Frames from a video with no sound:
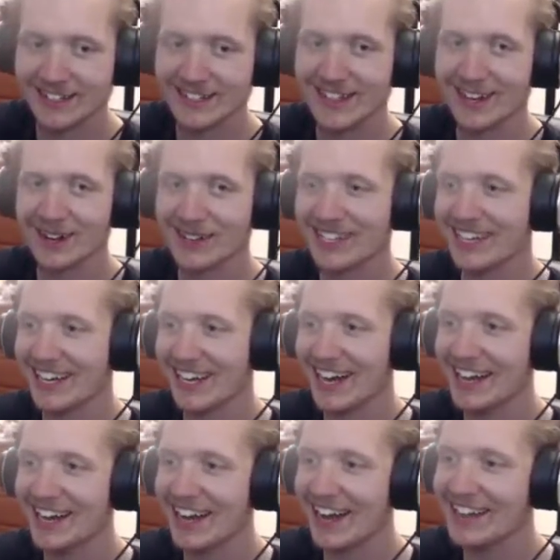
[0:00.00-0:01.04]
Okay.
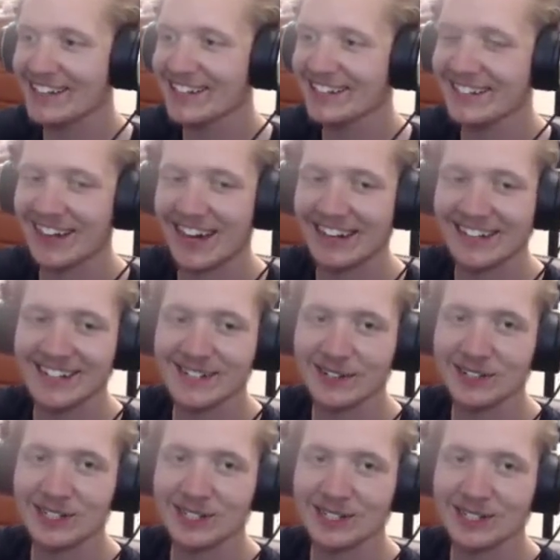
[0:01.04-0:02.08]
I didn't
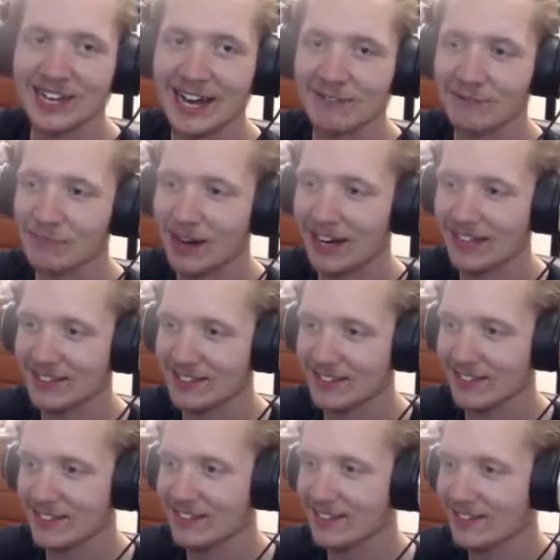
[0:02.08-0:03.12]
know you could have mods
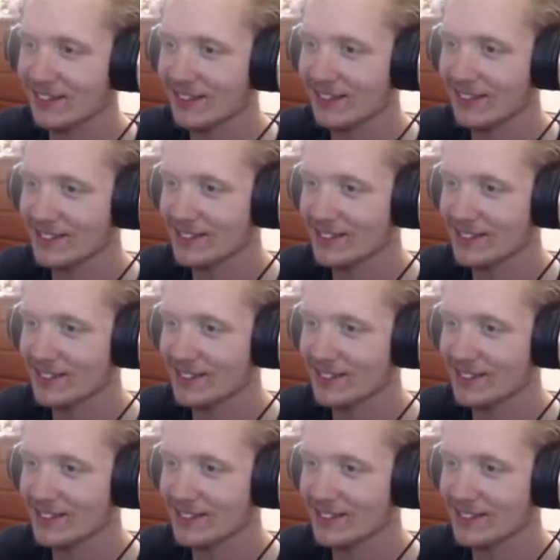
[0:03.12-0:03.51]
in this